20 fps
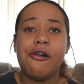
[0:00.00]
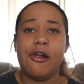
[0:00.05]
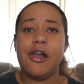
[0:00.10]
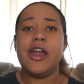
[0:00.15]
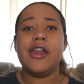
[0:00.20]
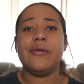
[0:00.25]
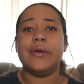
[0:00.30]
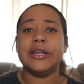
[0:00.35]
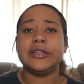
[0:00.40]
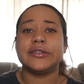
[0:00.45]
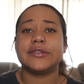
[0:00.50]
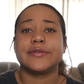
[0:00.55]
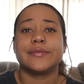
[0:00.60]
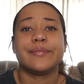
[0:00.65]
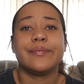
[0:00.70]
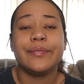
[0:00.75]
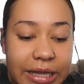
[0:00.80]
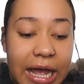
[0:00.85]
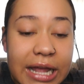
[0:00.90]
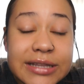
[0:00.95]

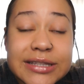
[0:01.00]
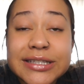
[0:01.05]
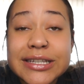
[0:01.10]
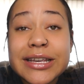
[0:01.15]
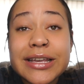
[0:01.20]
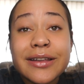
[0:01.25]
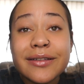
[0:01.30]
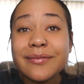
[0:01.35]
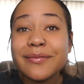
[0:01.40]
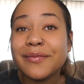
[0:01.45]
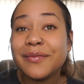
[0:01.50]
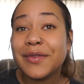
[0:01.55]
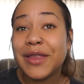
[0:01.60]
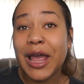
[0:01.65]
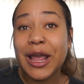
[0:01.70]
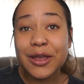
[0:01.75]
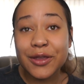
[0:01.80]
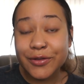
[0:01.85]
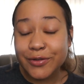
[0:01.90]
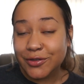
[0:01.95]
Anyways, that's it.
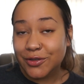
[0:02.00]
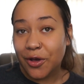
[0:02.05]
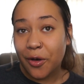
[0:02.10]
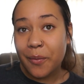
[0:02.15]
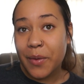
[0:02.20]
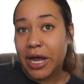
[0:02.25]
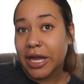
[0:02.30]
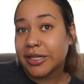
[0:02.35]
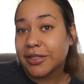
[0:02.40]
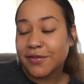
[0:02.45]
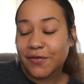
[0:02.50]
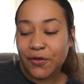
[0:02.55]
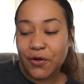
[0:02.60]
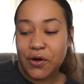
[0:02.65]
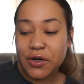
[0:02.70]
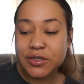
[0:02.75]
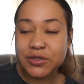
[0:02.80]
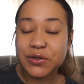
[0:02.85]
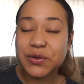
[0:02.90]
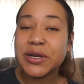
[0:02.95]
Thank you so much
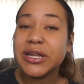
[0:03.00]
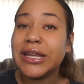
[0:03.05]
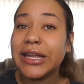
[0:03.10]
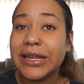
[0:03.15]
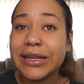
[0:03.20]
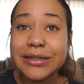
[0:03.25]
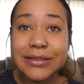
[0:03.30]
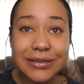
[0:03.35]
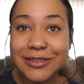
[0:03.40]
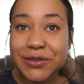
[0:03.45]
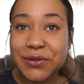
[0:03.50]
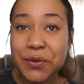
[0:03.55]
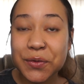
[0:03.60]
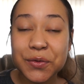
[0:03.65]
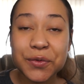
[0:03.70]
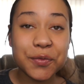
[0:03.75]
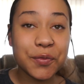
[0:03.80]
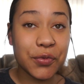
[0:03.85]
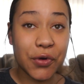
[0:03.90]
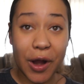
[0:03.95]
for tuning in
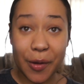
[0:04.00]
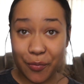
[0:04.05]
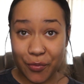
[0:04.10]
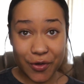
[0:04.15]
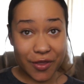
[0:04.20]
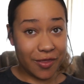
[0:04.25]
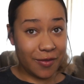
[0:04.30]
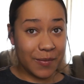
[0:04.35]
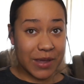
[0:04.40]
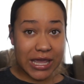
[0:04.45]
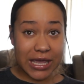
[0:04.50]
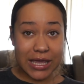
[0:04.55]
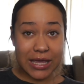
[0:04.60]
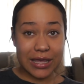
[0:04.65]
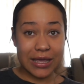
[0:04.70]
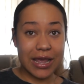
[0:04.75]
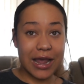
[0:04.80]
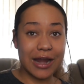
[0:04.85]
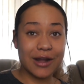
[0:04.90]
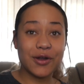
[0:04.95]
to prep with
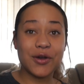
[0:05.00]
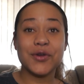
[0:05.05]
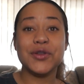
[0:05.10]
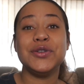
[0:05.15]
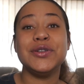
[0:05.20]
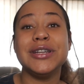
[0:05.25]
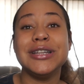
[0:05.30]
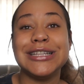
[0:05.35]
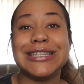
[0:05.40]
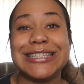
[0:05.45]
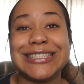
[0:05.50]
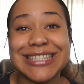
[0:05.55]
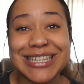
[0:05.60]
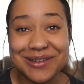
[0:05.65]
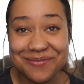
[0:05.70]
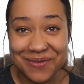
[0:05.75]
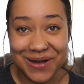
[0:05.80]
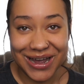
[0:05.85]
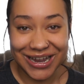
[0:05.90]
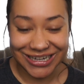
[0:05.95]
me. I know you didn't see
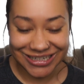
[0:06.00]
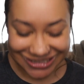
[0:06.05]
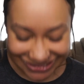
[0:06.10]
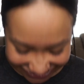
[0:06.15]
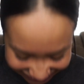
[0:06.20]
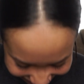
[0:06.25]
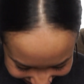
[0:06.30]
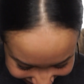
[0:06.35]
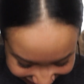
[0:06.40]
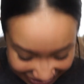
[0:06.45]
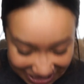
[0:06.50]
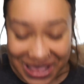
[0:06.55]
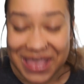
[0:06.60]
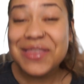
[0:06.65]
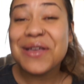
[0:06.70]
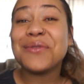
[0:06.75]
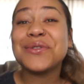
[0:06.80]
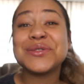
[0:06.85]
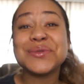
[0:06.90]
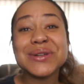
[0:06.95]
much.
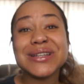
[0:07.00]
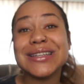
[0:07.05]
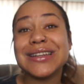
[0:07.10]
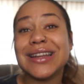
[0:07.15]
There was really